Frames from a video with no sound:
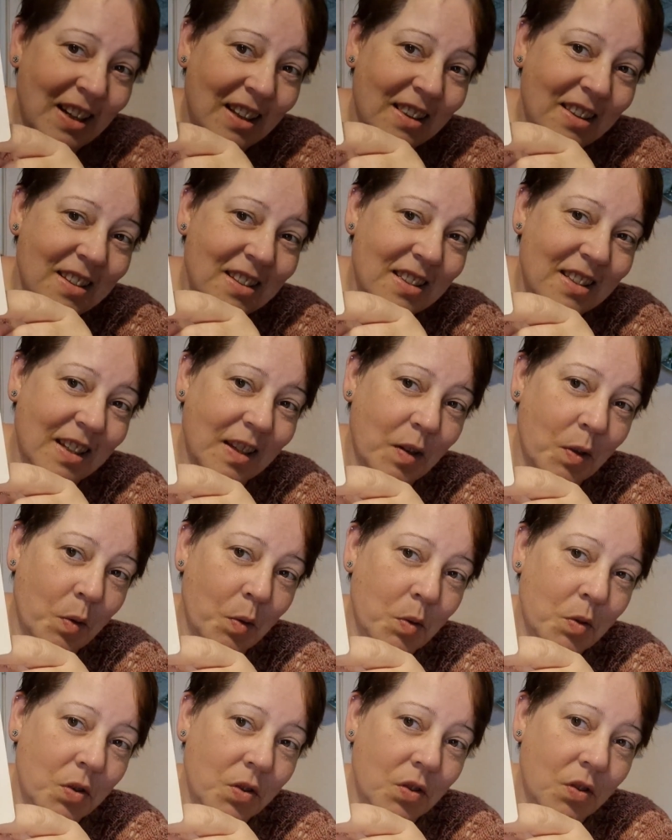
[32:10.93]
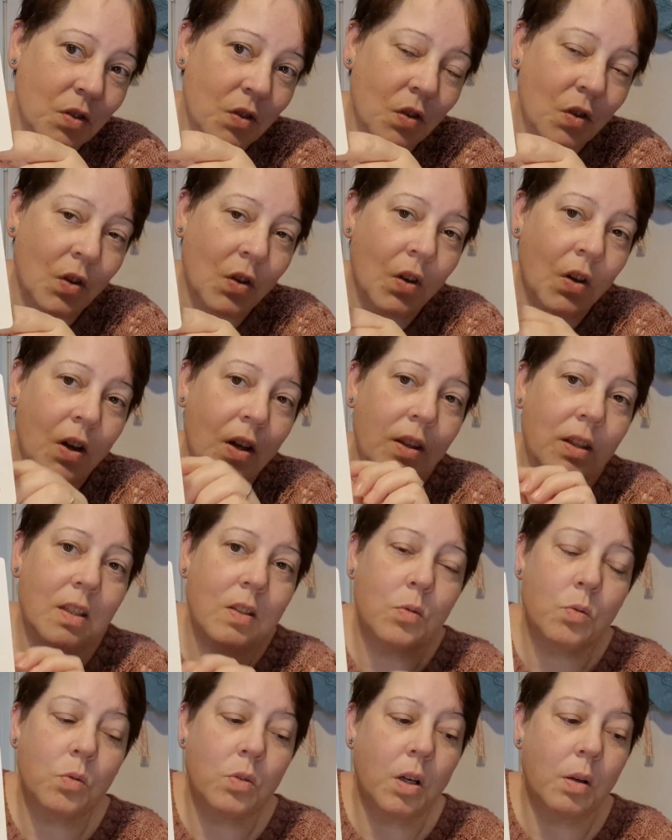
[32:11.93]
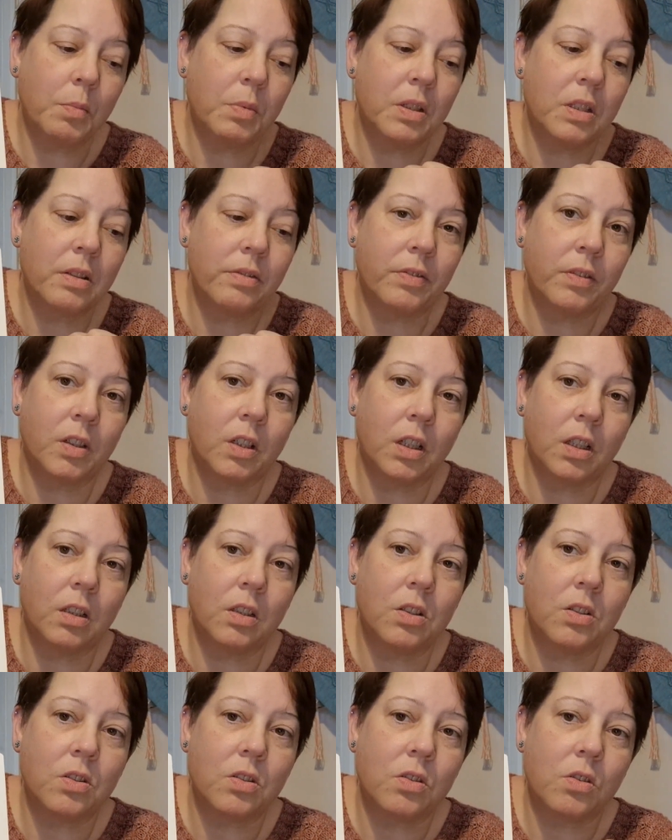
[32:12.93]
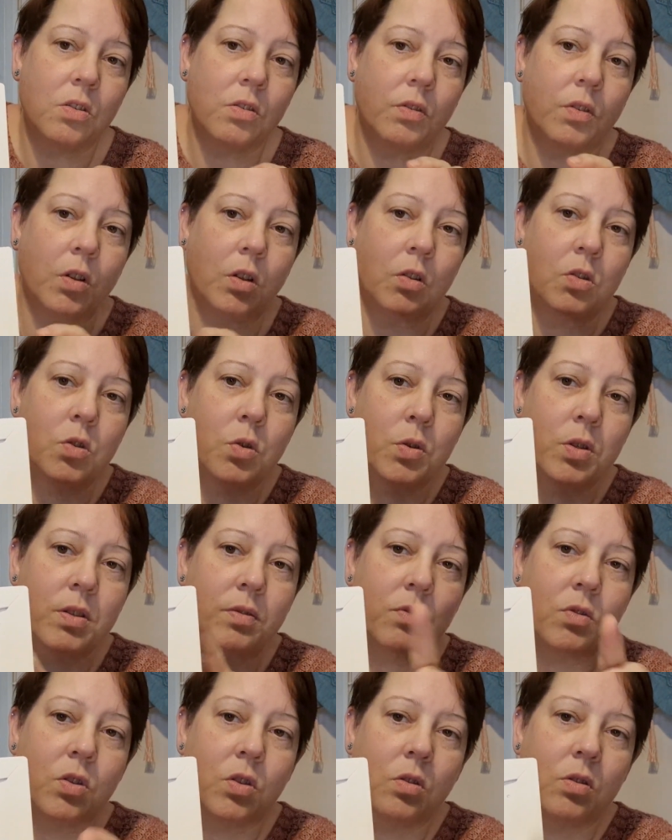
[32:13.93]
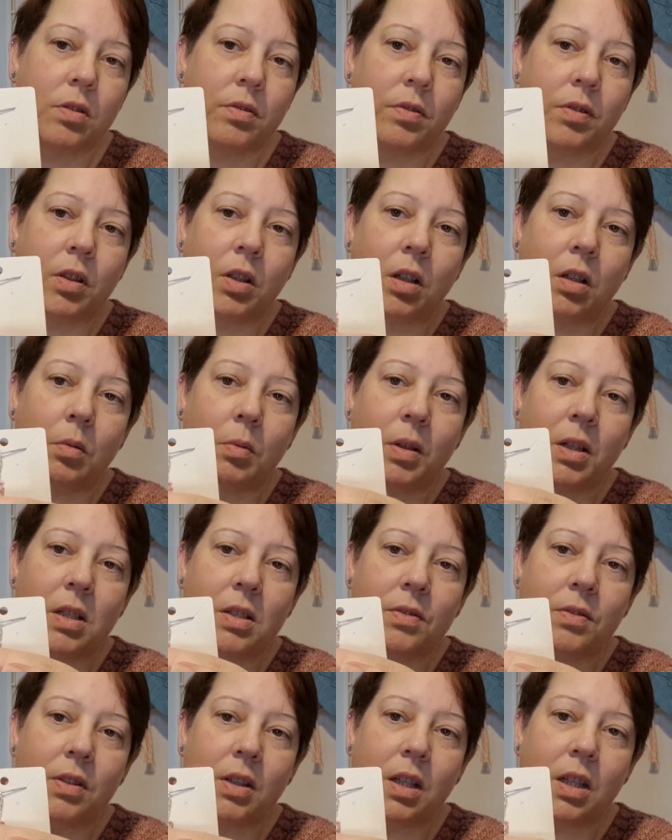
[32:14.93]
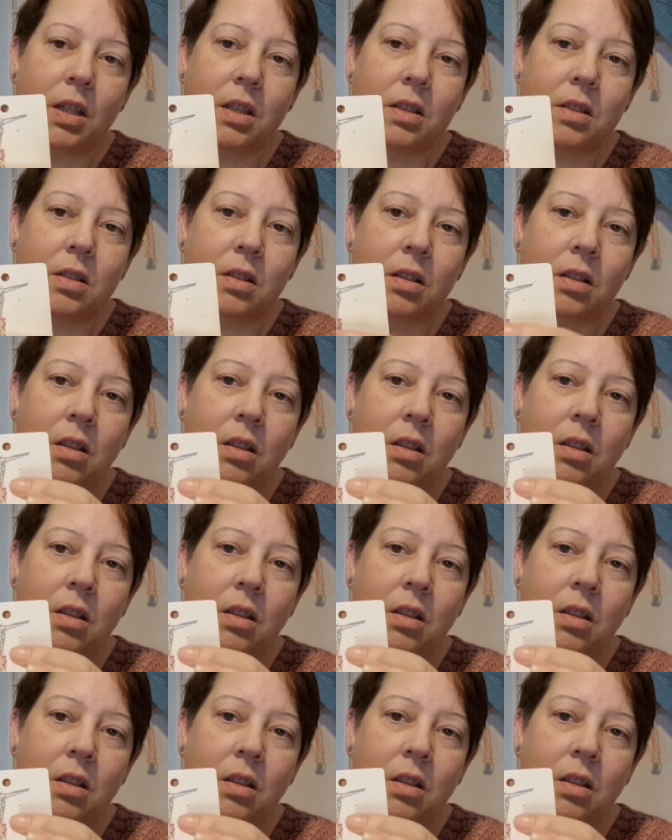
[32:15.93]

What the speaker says: the seahorse, and these all come in different colours. You've got a choice of 2 different colourways for these.